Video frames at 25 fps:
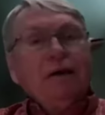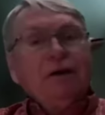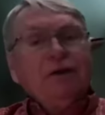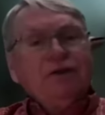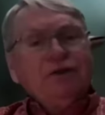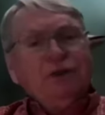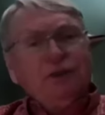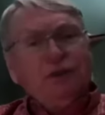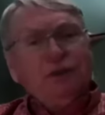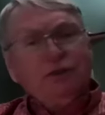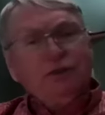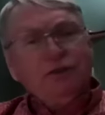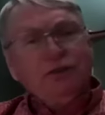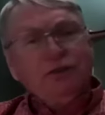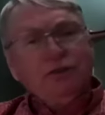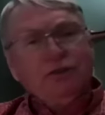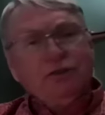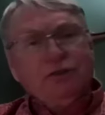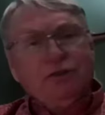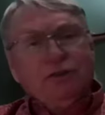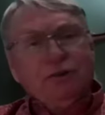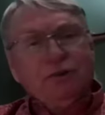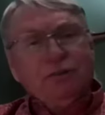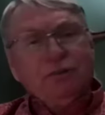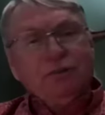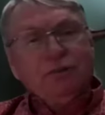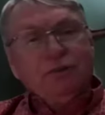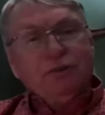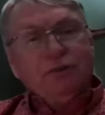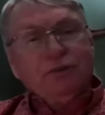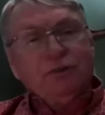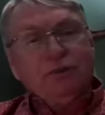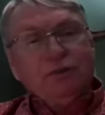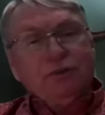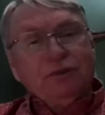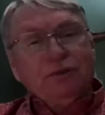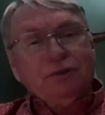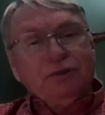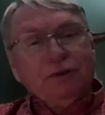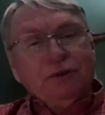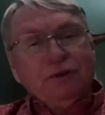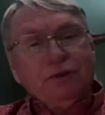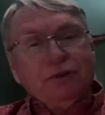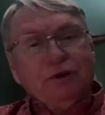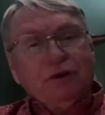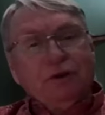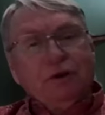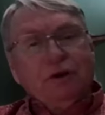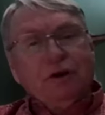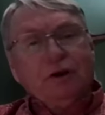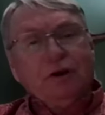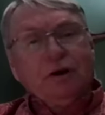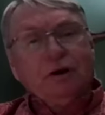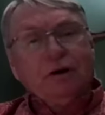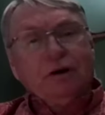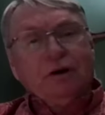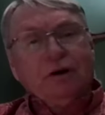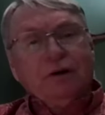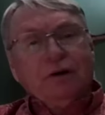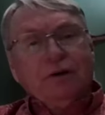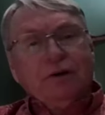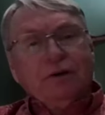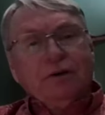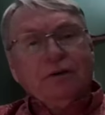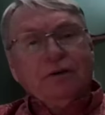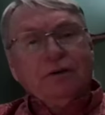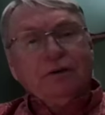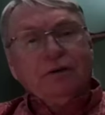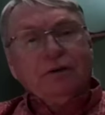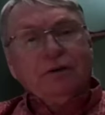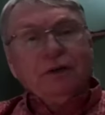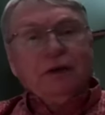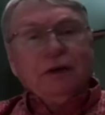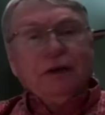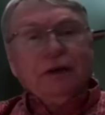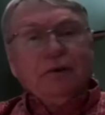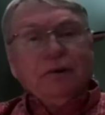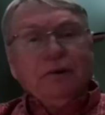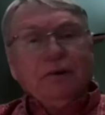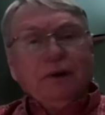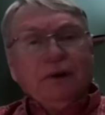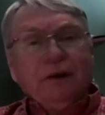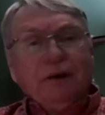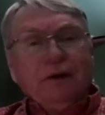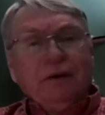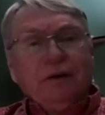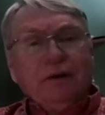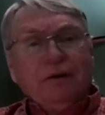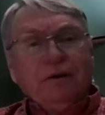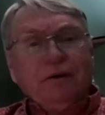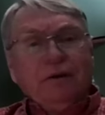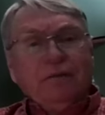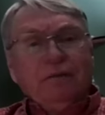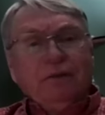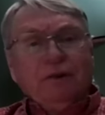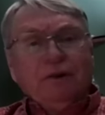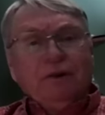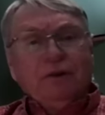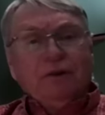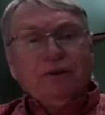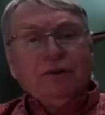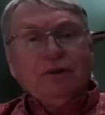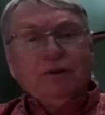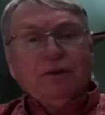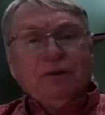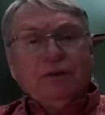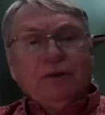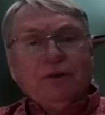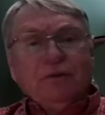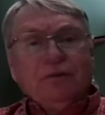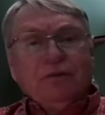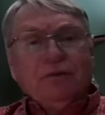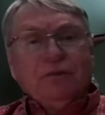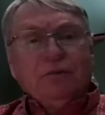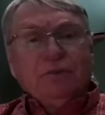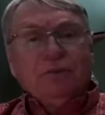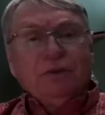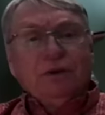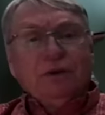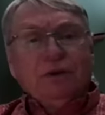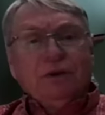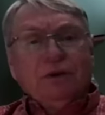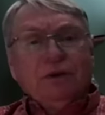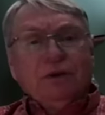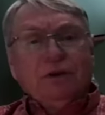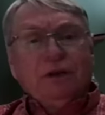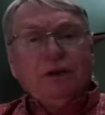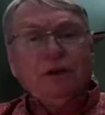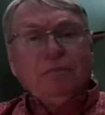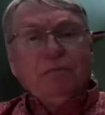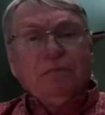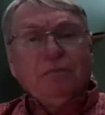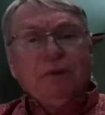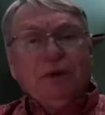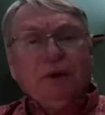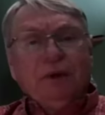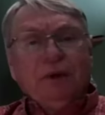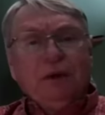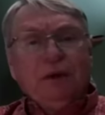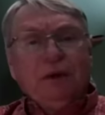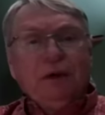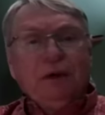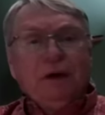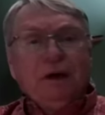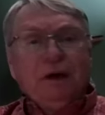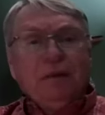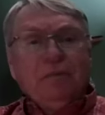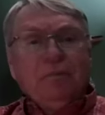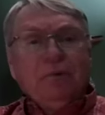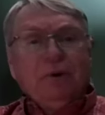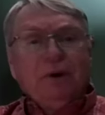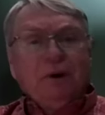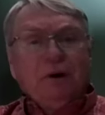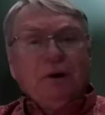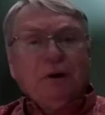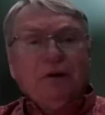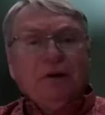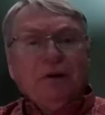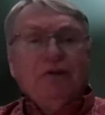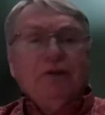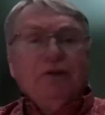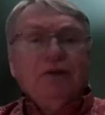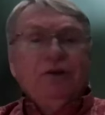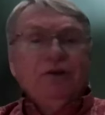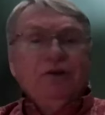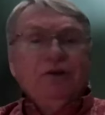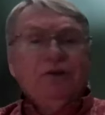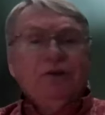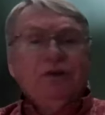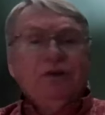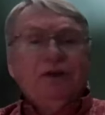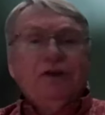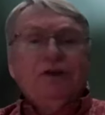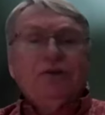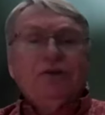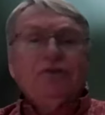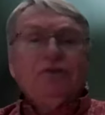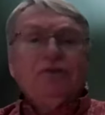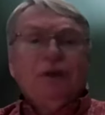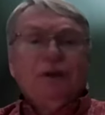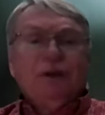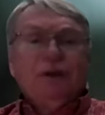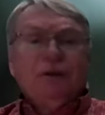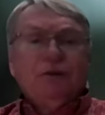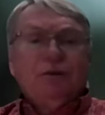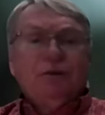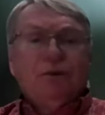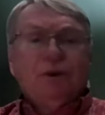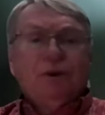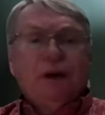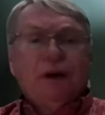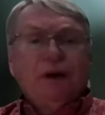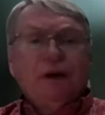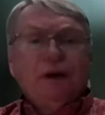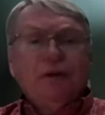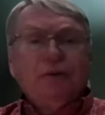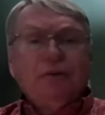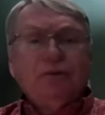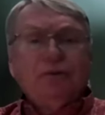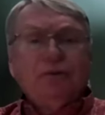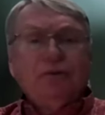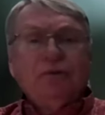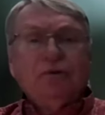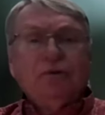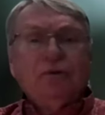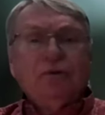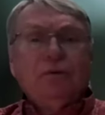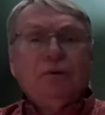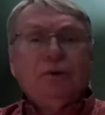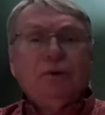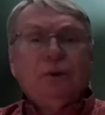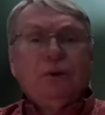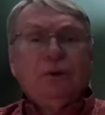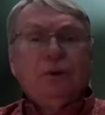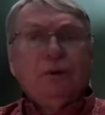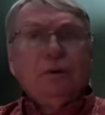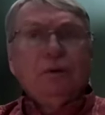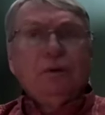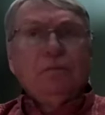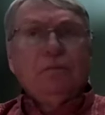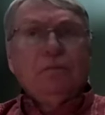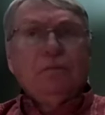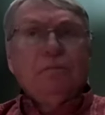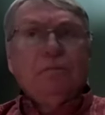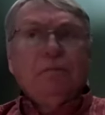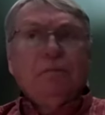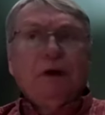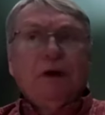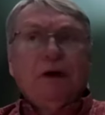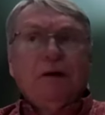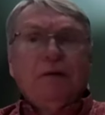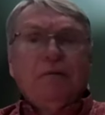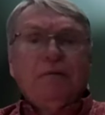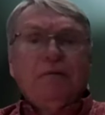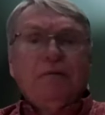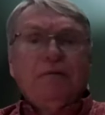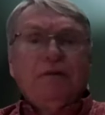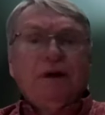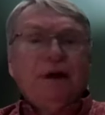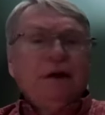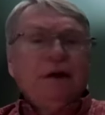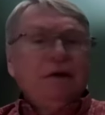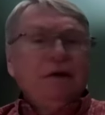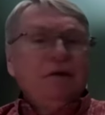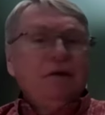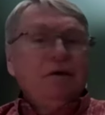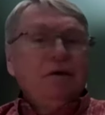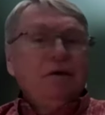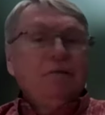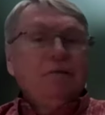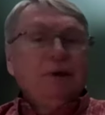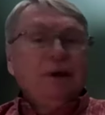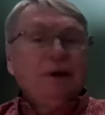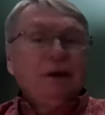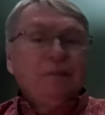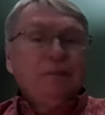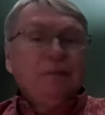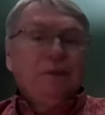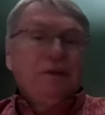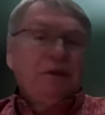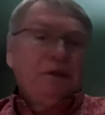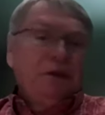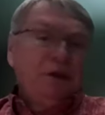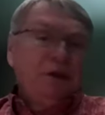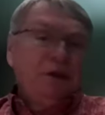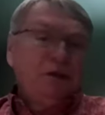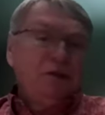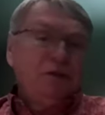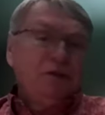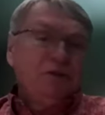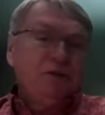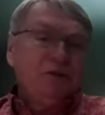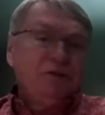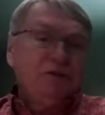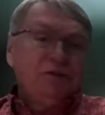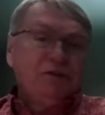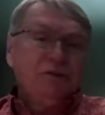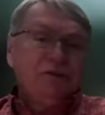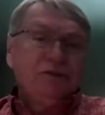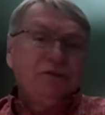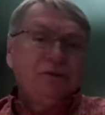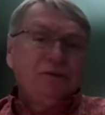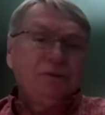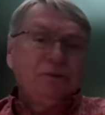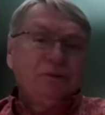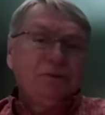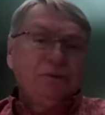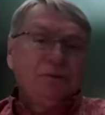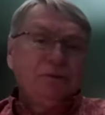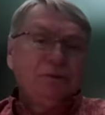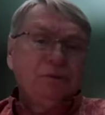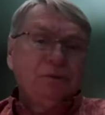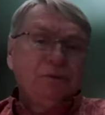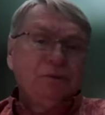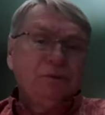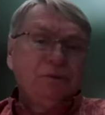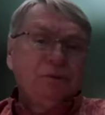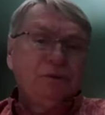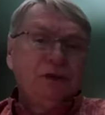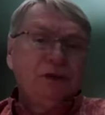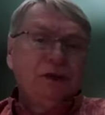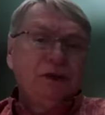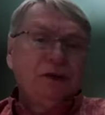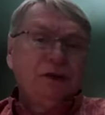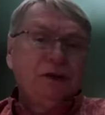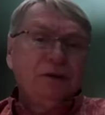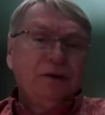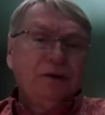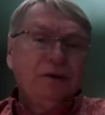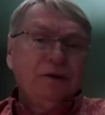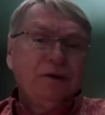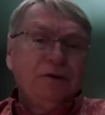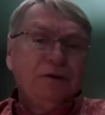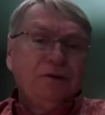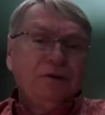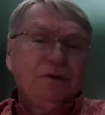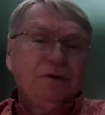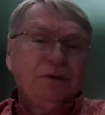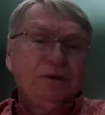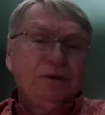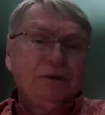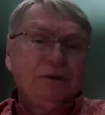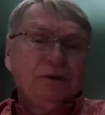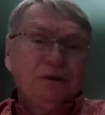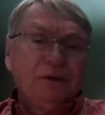Extension services. Are the land grant universities really picking up on these things and trying to modify their recommendations to, to landowners?